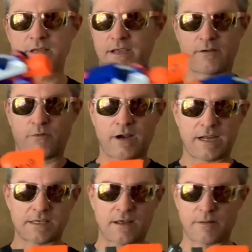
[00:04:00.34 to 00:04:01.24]
like, when I
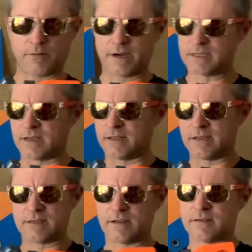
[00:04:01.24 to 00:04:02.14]
saw the price on
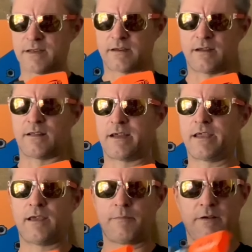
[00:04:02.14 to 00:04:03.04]
this, I was like, no, that
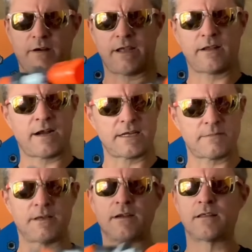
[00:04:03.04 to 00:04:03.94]
can't be right. There has to
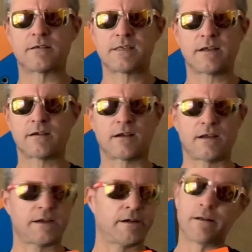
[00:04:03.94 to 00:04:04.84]
be another sticker
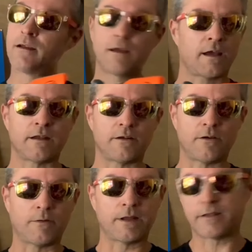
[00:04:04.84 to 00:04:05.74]
on here. And you know what?